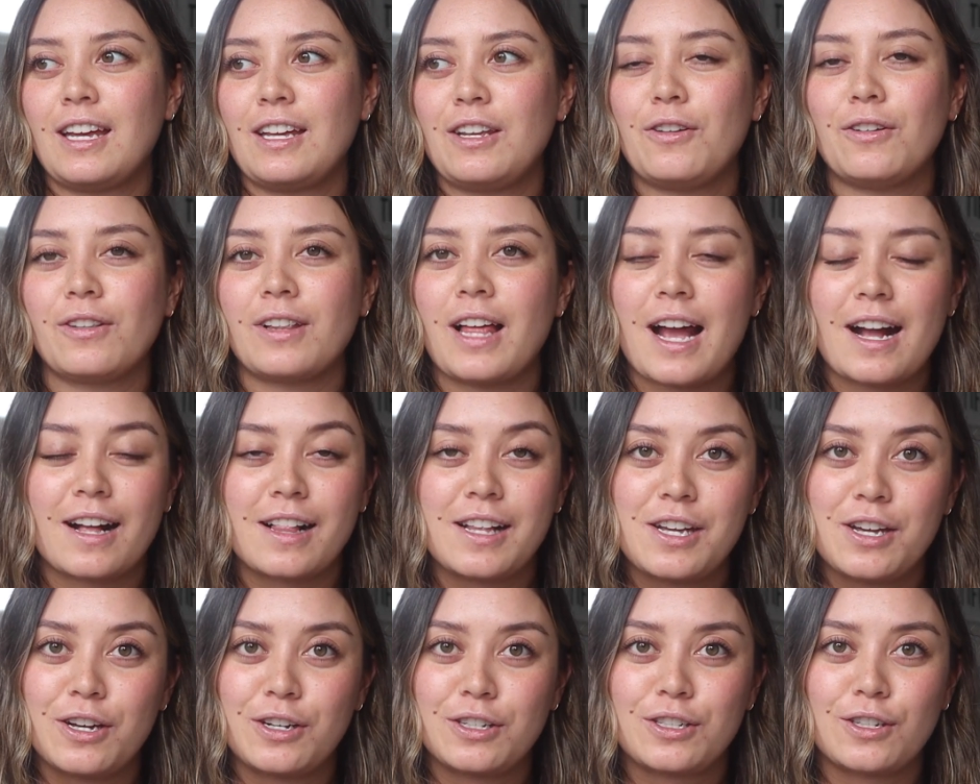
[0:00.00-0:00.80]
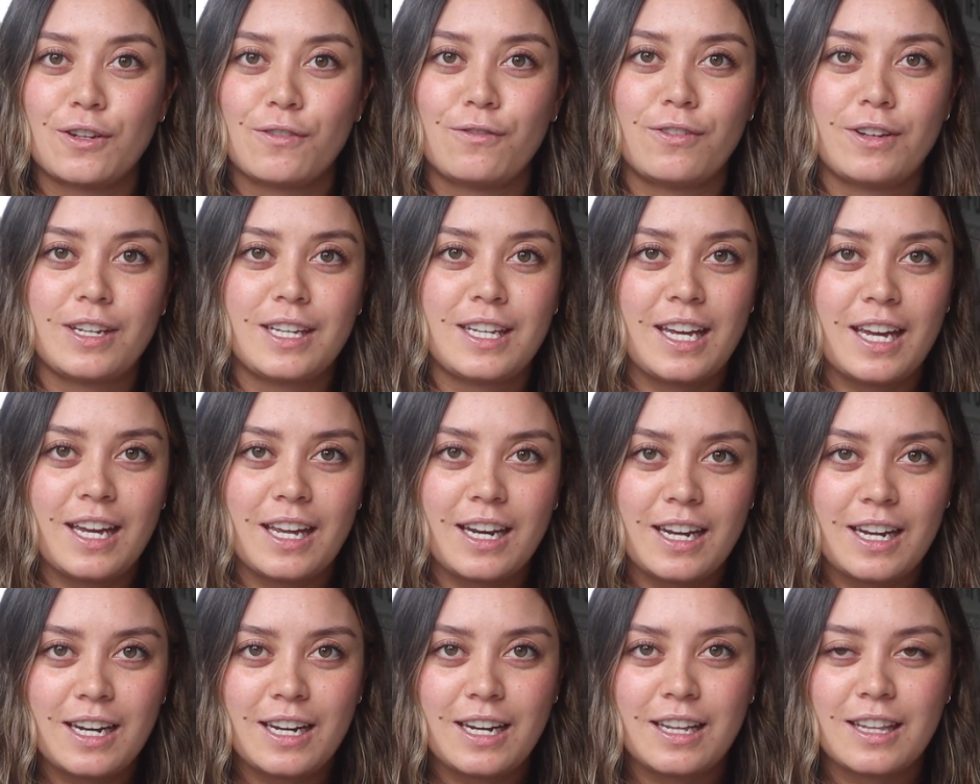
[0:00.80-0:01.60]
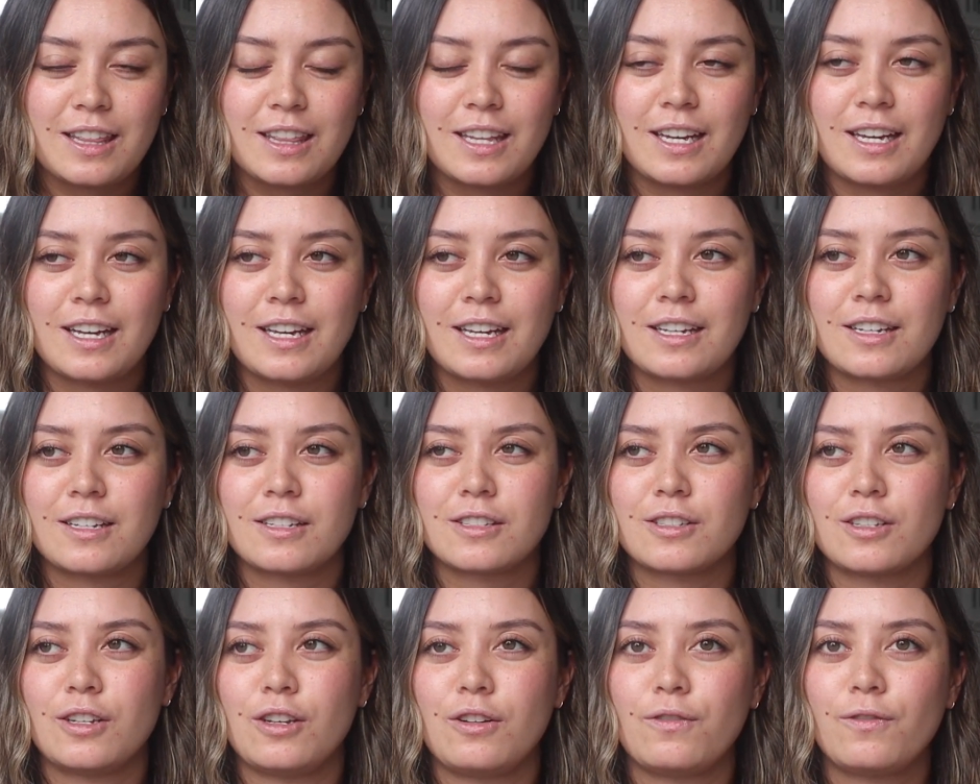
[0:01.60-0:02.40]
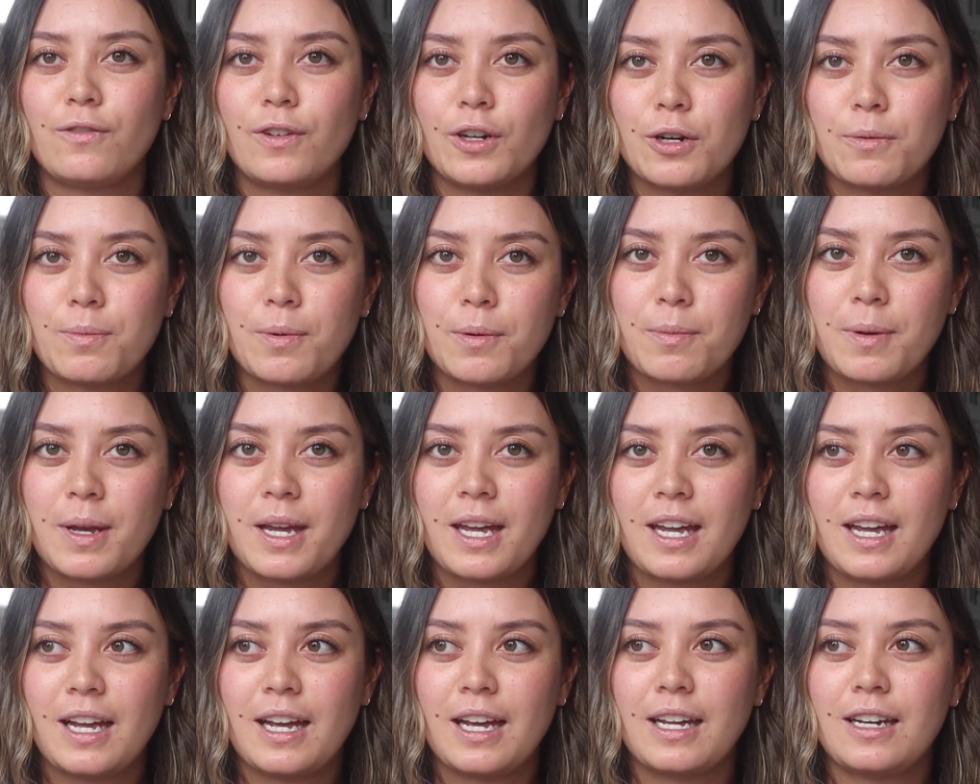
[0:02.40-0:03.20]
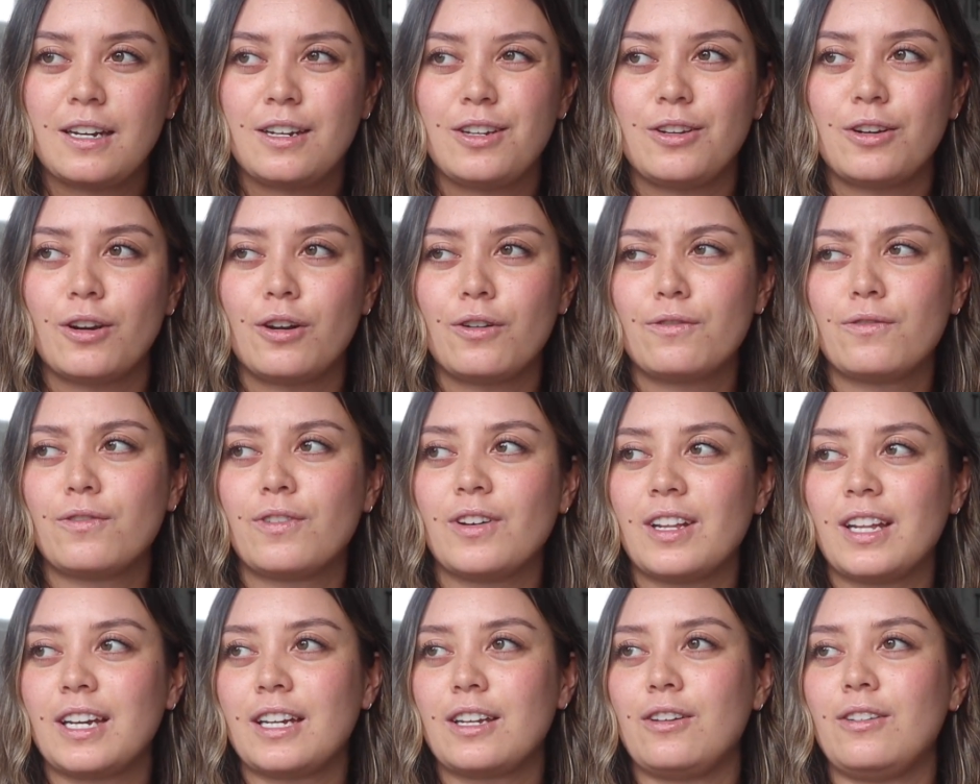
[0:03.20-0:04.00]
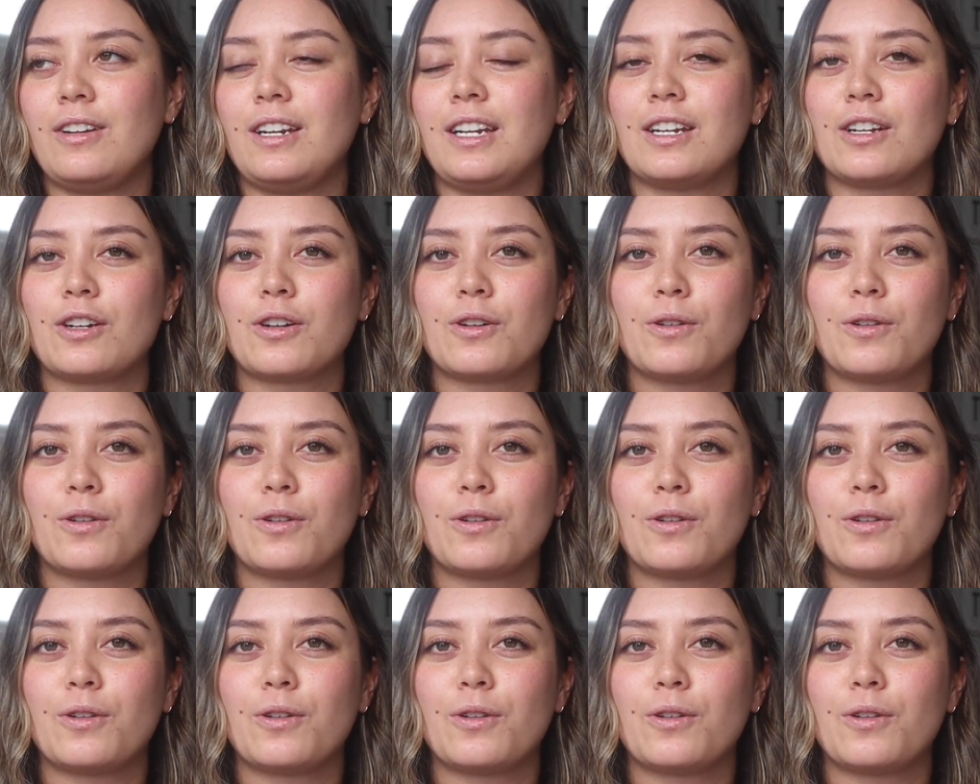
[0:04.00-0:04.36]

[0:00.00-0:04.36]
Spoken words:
your likelihood to forget anything, so you feel prepared. You don't feel like you need to